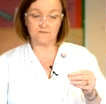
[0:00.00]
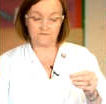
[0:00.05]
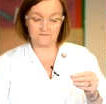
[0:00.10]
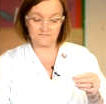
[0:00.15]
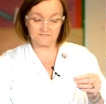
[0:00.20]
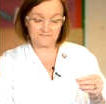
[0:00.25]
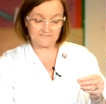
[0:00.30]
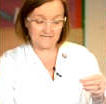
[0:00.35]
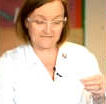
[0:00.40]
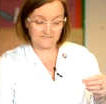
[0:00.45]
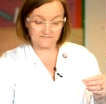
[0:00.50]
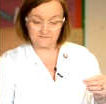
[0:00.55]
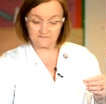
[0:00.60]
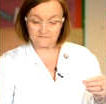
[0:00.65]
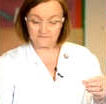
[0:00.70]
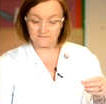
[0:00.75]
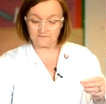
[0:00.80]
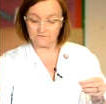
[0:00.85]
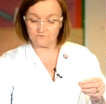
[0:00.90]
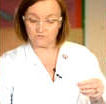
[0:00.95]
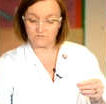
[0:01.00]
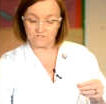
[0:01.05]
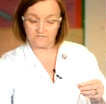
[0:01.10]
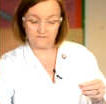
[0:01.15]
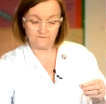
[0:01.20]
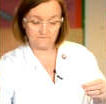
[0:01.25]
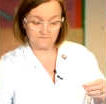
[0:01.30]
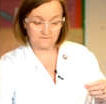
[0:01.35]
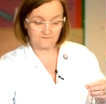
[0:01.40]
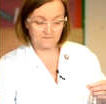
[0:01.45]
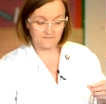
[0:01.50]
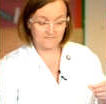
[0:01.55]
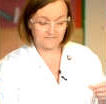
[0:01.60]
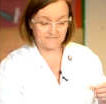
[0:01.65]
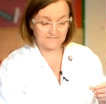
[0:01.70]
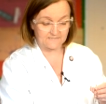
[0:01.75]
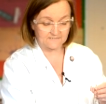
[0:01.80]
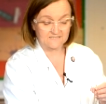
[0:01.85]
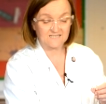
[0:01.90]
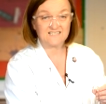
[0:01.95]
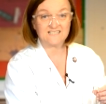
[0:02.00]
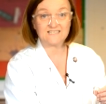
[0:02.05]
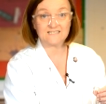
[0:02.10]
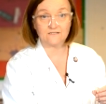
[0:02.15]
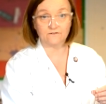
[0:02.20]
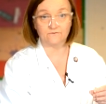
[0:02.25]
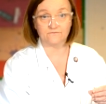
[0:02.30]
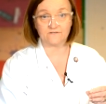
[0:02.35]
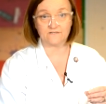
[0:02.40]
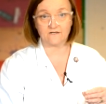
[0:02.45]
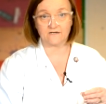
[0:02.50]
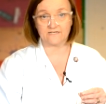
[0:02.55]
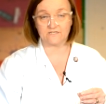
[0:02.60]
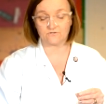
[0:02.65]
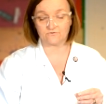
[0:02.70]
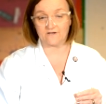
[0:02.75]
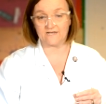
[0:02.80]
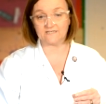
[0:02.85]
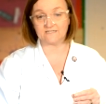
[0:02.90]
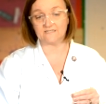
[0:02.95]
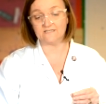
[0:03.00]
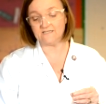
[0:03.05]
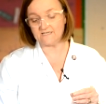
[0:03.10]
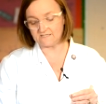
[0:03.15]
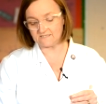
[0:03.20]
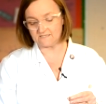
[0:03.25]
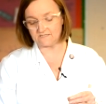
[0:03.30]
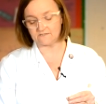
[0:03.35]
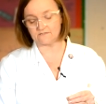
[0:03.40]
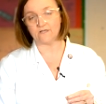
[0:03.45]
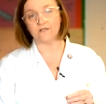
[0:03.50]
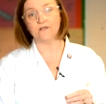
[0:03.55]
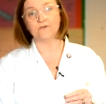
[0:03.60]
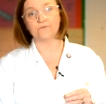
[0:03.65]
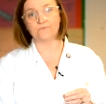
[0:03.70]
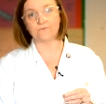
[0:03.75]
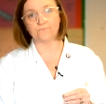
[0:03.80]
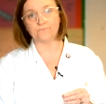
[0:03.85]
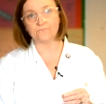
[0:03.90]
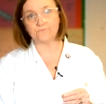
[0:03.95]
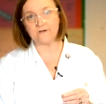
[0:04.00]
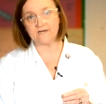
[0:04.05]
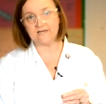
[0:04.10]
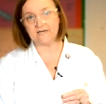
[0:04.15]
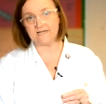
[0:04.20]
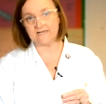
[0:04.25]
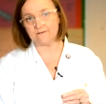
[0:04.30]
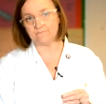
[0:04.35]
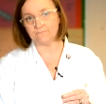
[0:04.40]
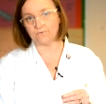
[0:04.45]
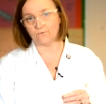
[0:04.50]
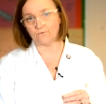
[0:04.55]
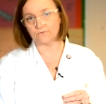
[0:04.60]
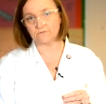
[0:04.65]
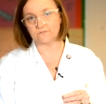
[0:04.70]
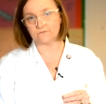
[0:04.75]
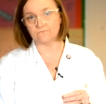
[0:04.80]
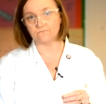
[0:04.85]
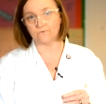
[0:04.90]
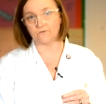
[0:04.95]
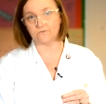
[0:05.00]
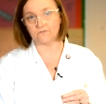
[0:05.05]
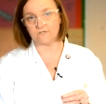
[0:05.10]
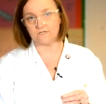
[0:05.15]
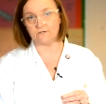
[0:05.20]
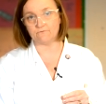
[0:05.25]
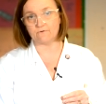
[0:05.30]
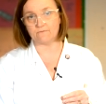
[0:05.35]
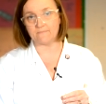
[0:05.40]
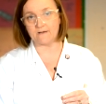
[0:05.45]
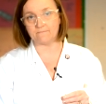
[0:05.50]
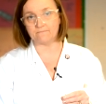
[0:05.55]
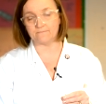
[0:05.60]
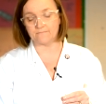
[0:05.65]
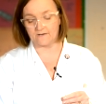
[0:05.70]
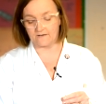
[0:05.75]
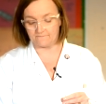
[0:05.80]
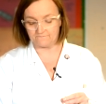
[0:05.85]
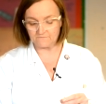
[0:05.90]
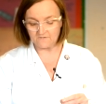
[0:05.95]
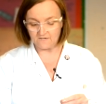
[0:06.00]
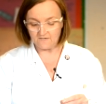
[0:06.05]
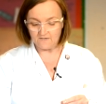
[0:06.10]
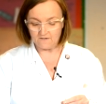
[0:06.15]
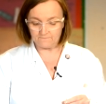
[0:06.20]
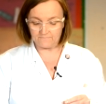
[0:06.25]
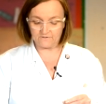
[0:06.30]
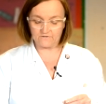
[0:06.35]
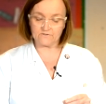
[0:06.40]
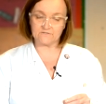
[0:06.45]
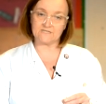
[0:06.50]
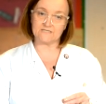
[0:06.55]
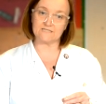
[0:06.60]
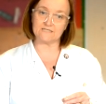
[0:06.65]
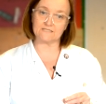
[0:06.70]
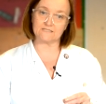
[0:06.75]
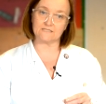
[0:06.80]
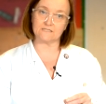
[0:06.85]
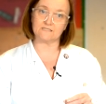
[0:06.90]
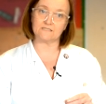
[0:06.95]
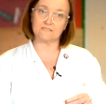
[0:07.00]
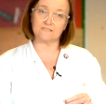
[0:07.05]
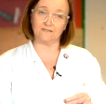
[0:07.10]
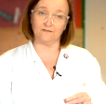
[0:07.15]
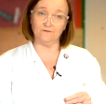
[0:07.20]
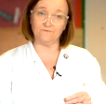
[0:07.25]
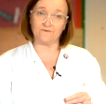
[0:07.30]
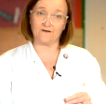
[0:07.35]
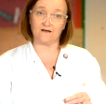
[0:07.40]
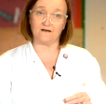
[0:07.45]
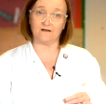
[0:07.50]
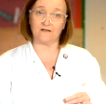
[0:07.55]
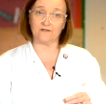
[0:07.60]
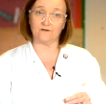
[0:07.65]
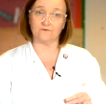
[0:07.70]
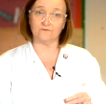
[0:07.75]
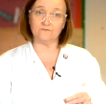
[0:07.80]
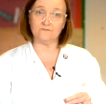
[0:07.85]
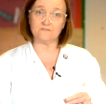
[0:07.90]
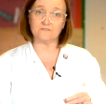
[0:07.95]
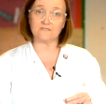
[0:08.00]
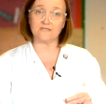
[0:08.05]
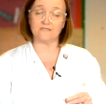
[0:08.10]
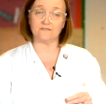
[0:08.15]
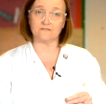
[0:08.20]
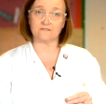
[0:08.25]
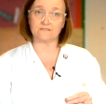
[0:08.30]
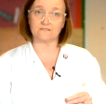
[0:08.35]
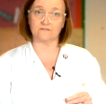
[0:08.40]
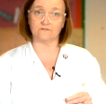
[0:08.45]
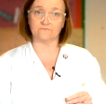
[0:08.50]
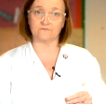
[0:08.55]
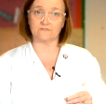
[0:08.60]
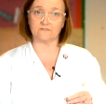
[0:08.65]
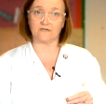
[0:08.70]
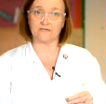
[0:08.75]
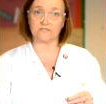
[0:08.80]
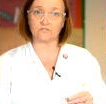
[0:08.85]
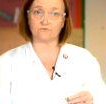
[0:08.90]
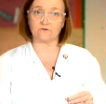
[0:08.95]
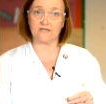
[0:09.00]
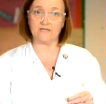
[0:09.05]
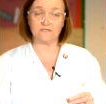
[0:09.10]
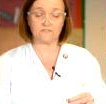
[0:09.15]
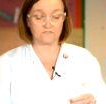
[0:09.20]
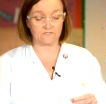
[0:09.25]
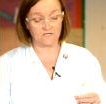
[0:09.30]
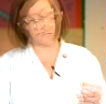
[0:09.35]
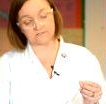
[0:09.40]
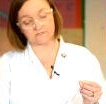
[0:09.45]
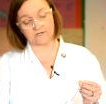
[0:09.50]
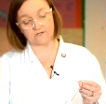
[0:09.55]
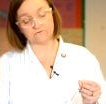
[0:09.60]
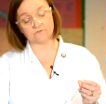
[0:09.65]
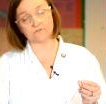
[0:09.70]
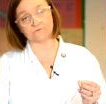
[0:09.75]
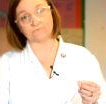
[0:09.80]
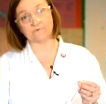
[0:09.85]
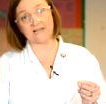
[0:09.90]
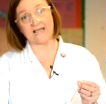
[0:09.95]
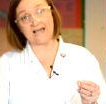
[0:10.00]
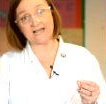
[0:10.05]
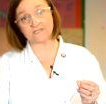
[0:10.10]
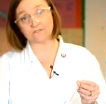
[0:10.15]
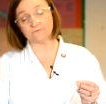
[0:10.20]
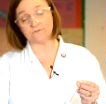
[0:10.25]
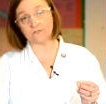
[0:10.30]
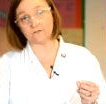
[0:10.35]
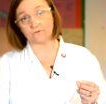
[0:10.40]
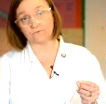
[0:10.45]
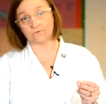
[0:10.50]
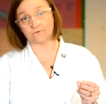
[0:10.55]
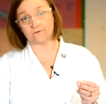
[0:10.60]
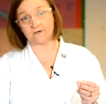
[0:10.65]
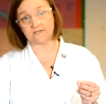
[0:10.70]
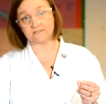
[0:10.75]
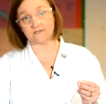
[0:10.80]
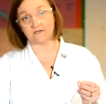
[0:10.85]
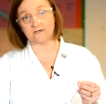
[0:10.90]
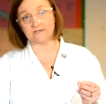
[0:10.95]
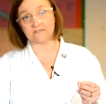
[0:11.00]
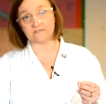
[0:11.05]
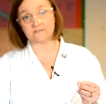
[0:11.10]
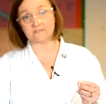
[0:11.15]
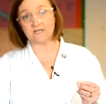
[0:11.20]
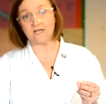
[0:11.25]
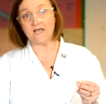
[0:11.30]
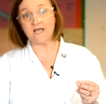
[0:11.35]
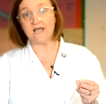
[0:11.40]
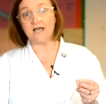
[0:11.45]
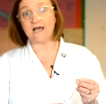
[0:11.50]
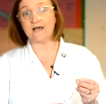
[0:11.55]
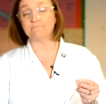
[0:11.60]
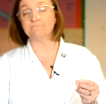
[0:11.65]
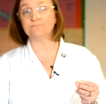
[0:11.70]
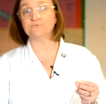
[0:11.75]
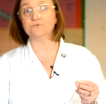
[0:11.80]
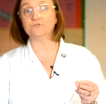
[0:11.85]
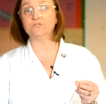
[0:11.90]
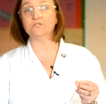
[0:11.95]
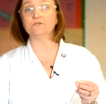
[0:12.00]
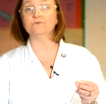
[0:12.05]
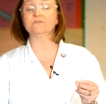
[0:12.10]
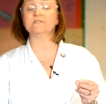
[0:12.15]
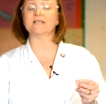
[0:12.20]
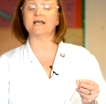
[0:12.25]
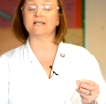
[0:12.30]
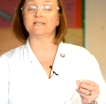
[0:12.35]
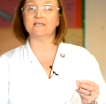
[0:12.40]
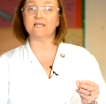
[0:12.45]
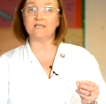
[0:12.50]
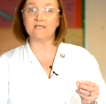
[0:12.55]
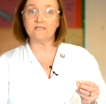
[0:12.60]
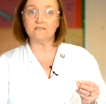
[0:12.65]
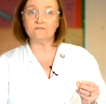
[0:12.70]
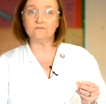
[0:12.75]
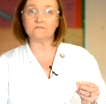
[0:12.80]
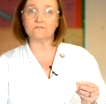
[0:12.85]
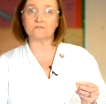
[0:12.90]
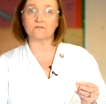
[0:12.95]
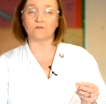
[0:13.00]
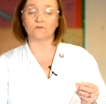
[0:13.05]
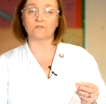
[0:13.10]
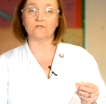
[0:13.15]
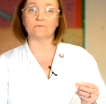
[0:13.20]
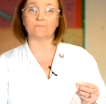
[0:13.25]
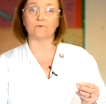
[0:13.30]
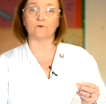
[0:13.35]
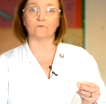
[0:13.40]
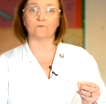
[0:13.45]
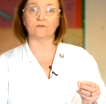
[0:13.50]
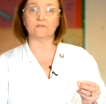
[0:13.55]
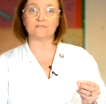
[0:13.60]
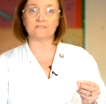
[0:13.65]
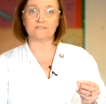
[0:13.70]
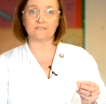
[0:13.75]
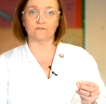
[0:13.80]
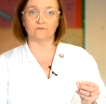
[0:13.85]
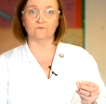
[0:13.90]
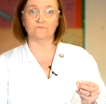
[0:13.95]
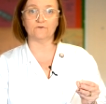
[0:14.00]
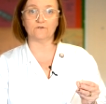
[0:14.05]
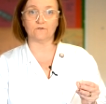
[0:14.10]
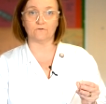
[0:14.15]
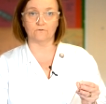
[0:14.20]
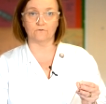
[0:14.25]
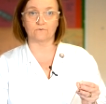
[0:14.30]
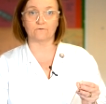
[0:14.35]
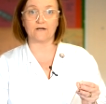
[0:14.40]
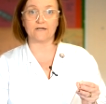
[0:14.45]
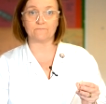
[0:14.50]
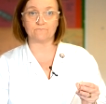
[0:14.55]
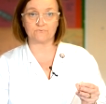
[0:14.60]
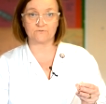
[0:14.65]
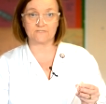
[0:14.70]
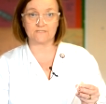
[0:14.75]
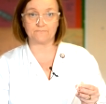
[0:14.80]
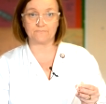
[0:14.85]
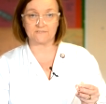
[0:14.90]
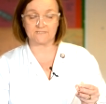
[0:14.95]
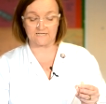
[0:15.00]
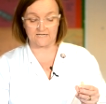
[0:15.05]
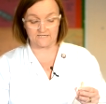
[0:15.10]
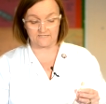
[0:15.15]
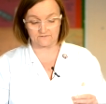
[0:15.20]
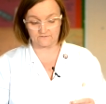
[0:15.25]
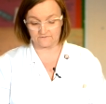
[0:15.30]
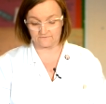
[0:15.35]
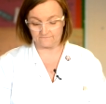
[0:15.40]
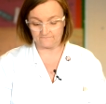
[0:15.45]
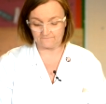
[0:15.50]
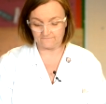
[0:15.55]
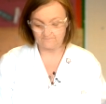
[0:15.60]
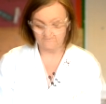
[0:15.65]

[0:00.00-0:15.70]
The second solution is silver nitrate, and this is the really important one that you remember, because it is the silver ions in the silver nitrate that are going to react with the chloride ions and produce an insoluble silver chloride precipitate.